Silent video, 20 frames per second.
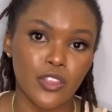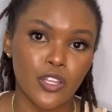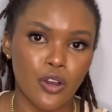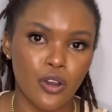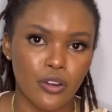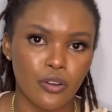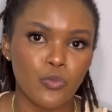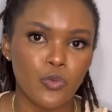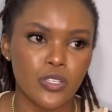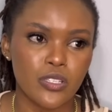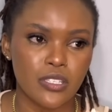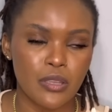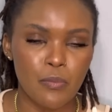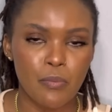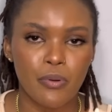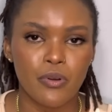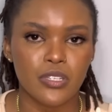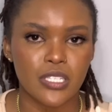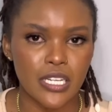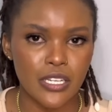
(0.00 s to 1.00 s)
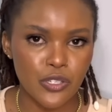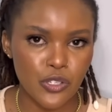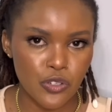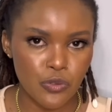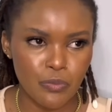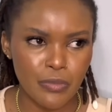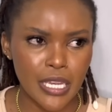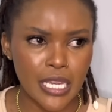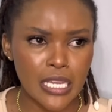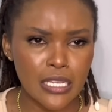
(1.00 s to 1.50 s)
thought was important
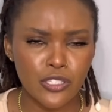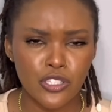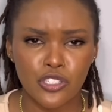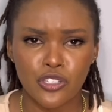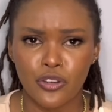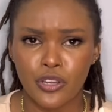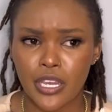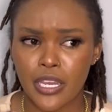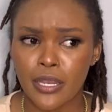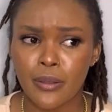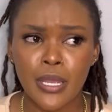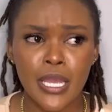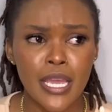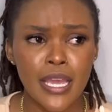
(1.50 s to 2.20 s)
to me, showing